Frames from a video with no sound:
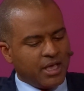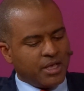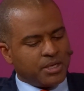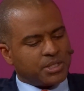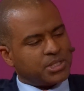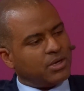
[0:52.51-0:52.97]

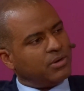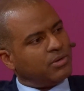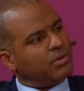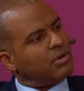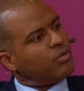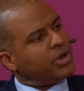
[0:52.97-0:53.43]
So
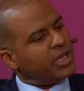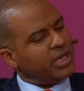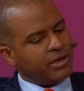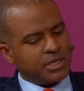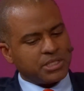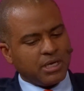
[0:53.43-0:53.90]
we're here
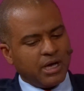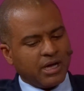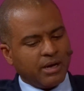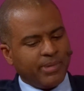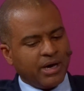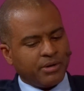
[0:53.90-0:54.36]
to talk
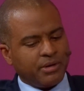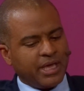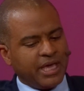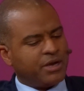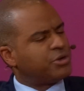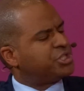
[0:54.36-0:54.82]
about
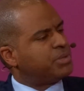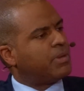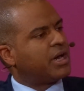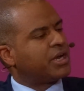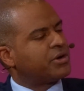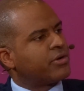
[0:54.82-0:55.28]
energy
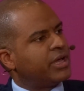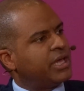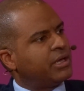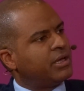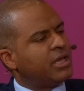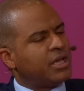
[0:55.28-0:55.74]

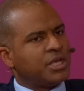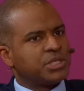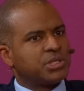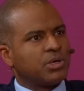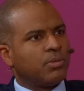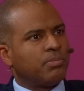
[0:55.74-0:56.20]
monitoring.
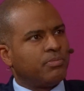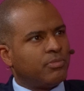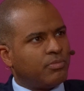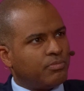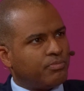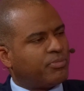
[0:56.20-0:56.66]
So
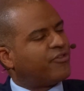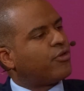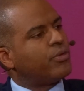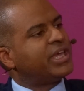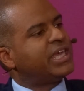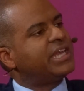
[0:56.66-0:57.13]
before
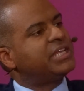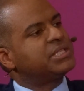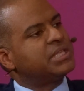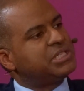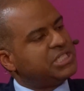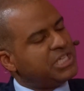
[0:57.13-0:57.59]
we get into
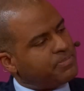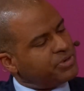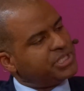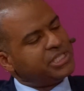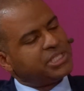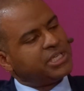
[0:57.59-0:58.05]
the deeper
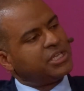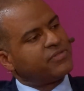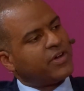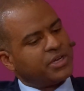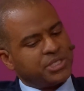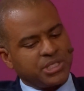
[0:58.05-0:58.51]
details of
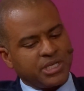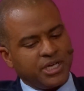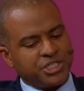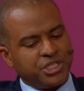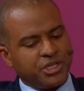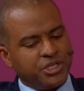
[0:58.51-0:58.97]
our
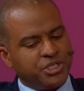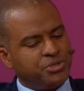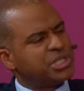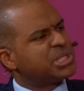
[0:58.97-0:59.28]
discussion, could you just